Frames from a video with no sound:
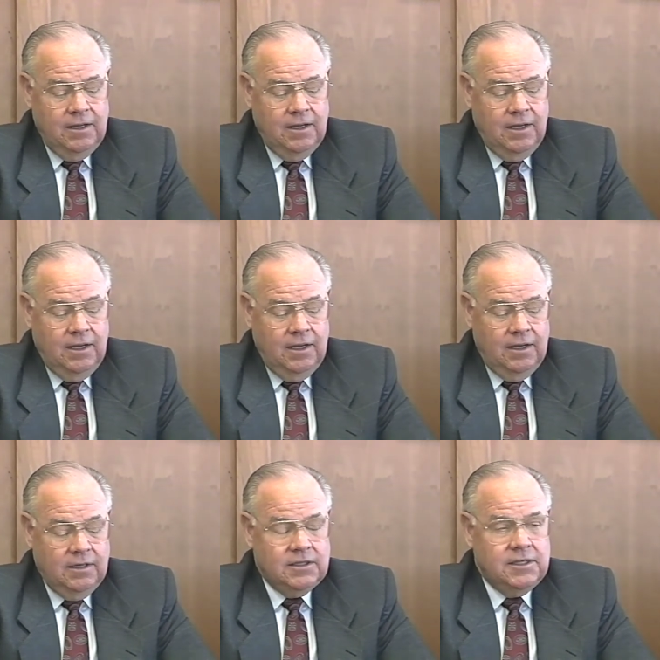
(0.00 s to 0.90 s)
uh,
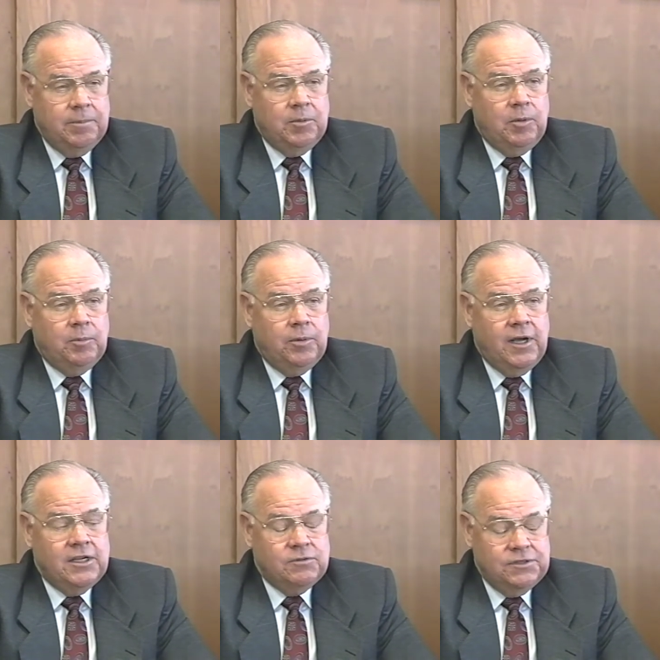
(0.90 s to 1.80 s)
an acceptable
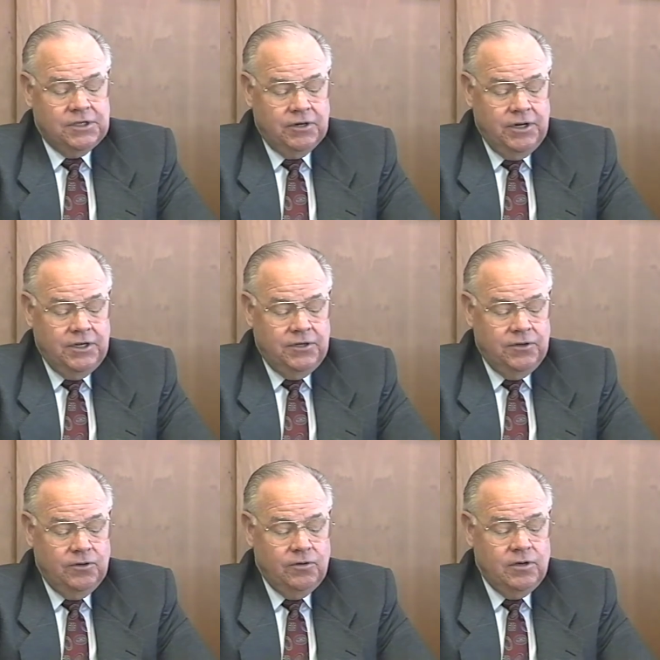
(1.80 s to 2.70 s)
price was agreed
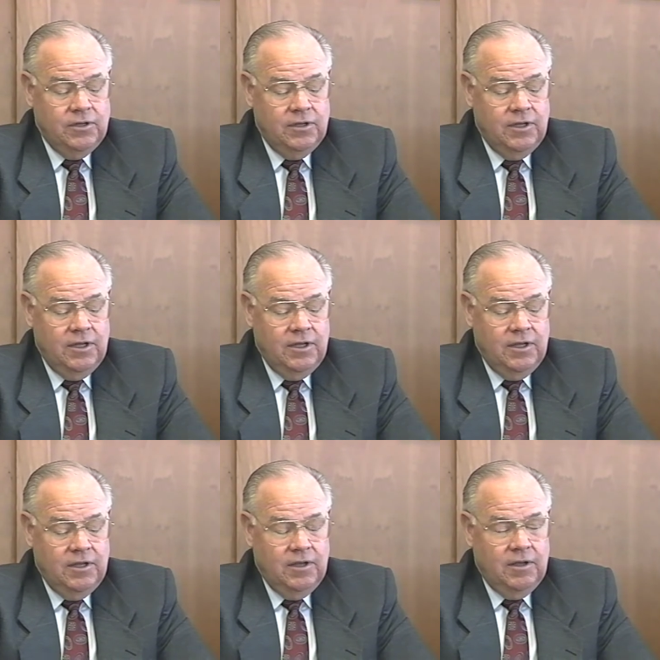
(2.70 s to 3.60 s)
to
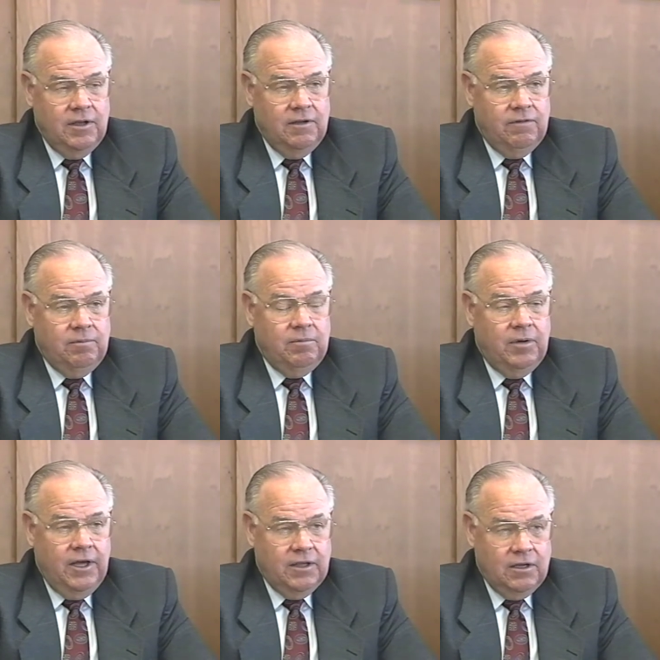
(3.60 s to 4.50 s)

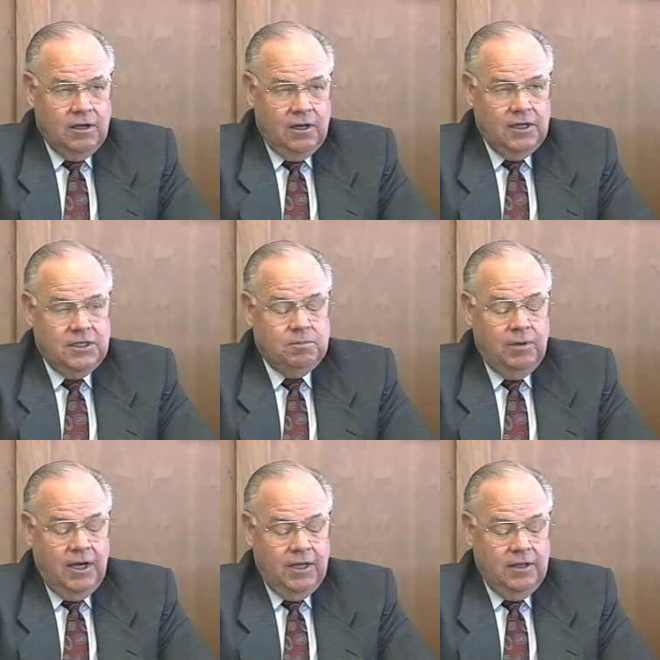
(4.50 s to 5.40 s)
by the college,
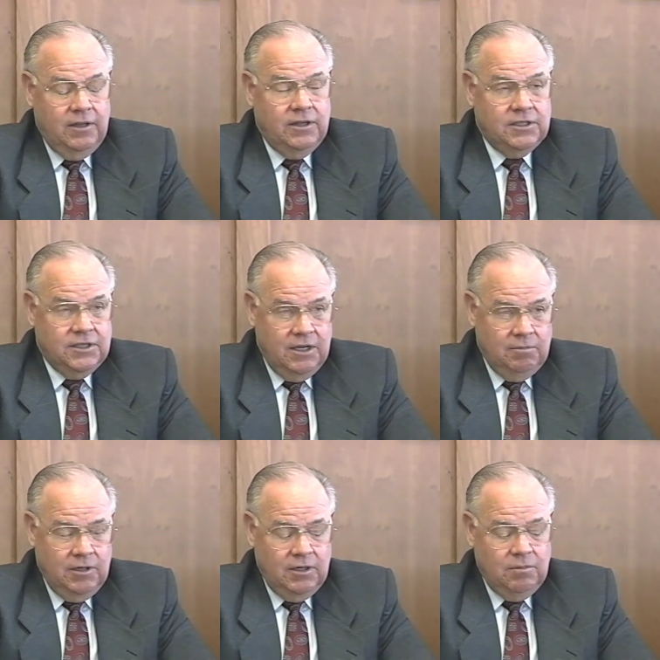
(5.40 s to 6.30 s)
by the State
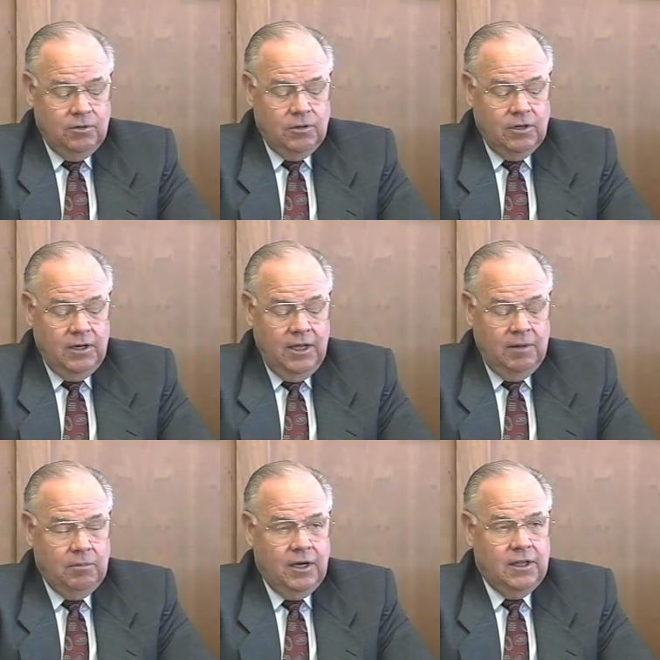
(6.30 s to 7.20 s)
Building Board,
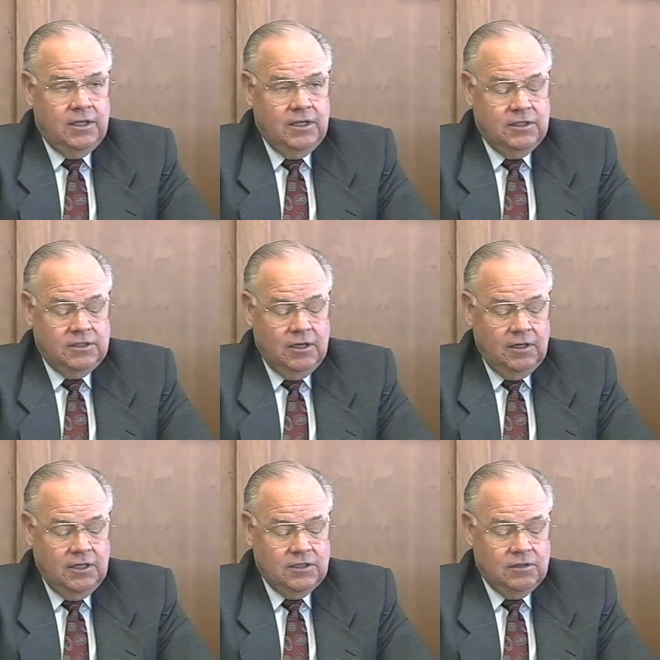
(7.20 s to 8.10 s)
and by the Salt
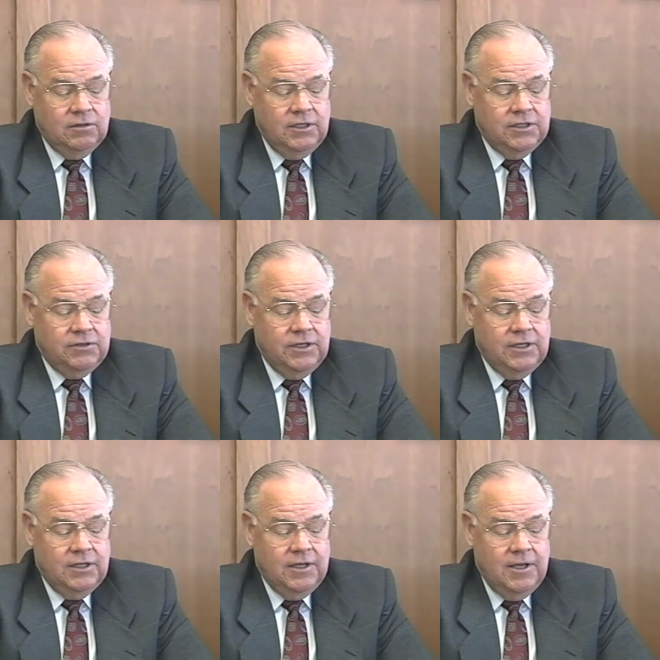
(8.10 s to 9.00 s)
Lake School District,
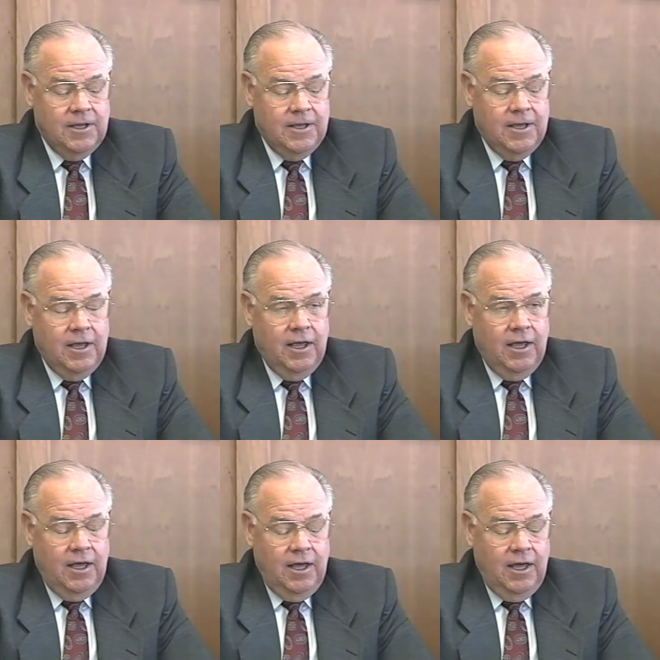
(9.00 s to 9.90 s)

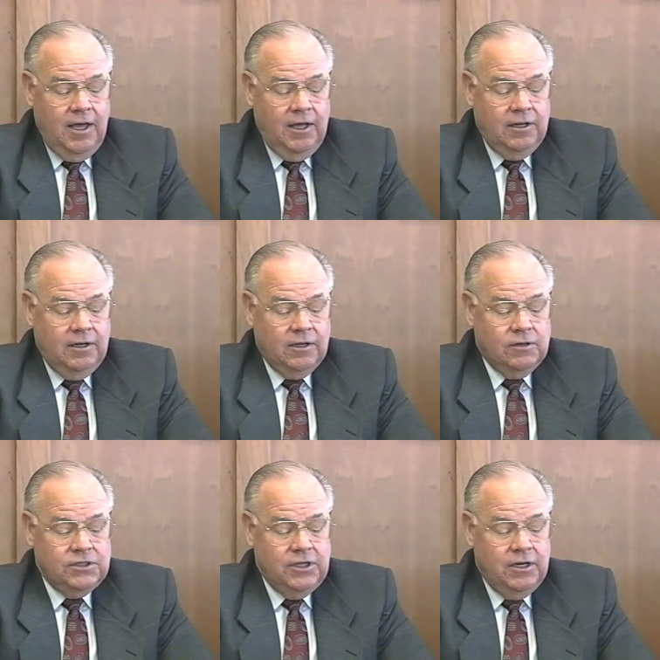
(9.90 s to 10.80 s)
and a
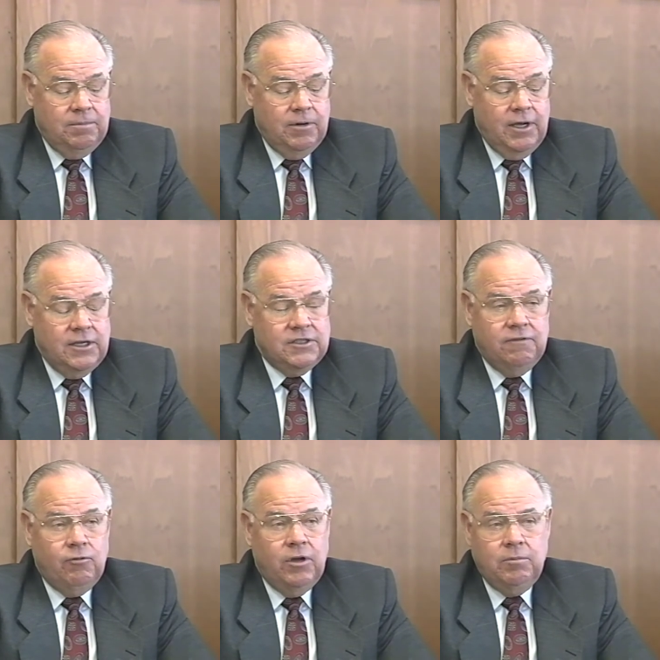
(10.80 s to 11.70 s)
negotiated price of
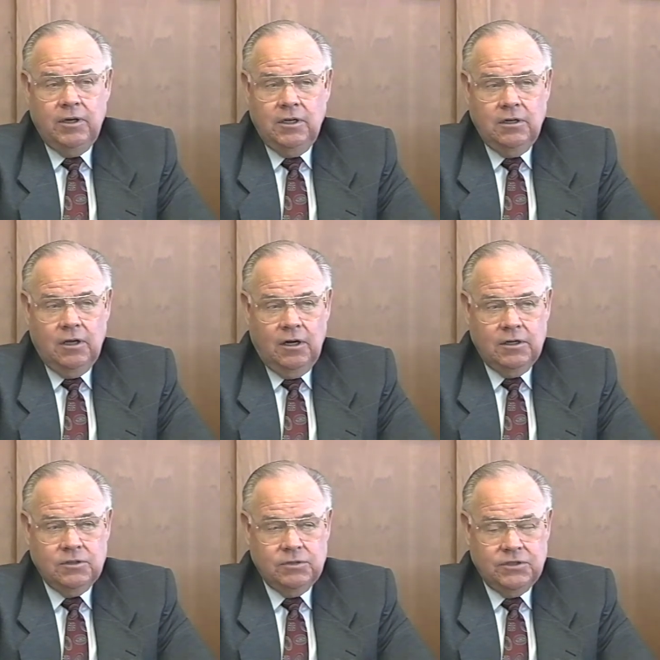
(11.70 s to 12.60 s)
$1 million
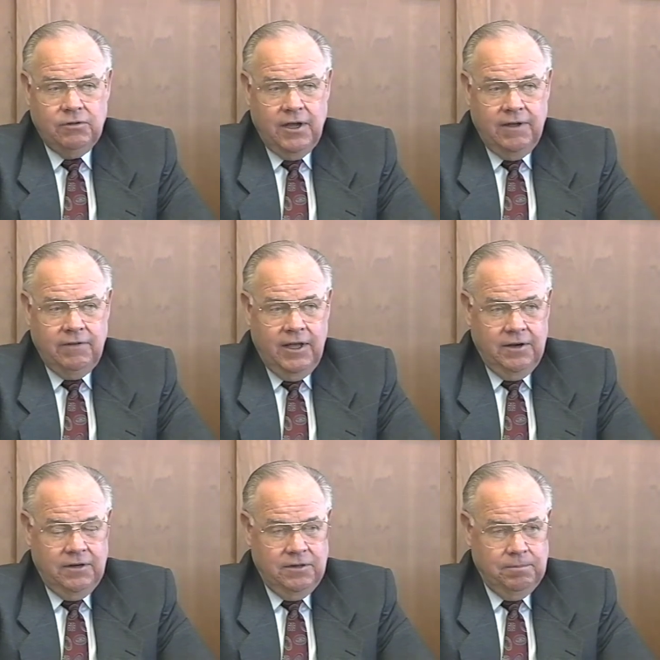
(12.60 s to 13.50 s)
was arrived
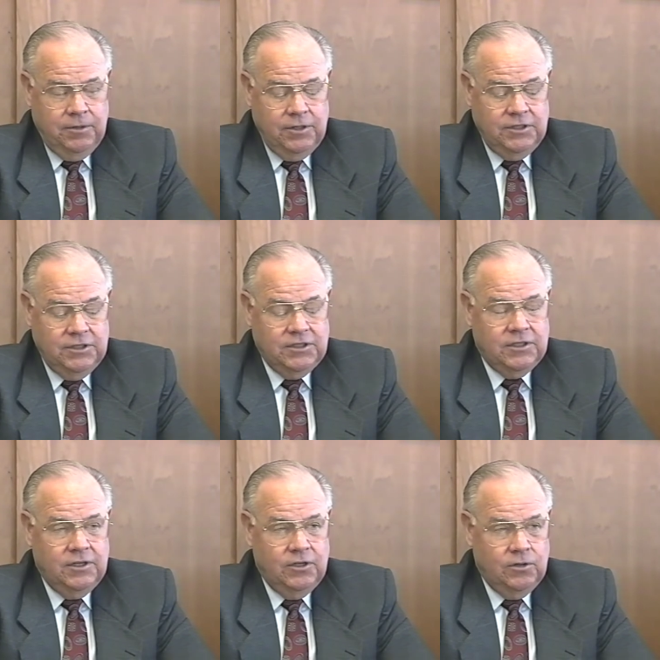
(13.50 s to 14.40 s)
at to purchase
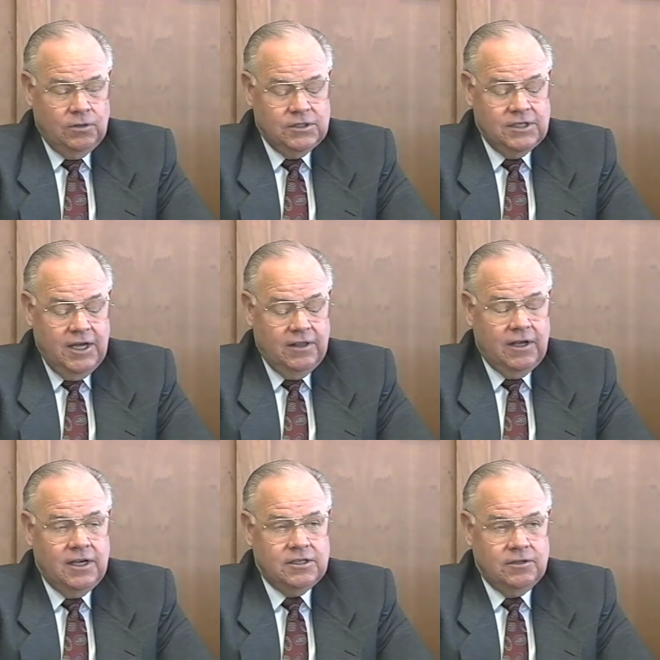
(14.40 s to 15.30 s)
the old South
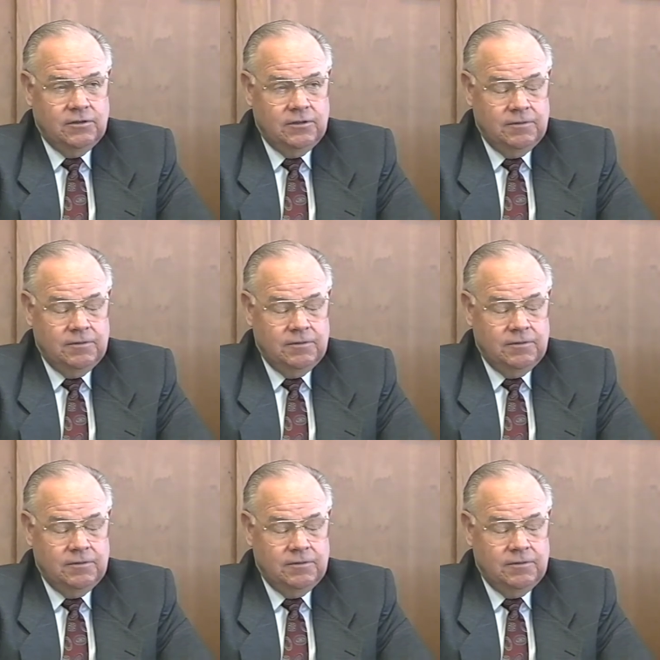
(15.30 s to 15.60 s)
High School.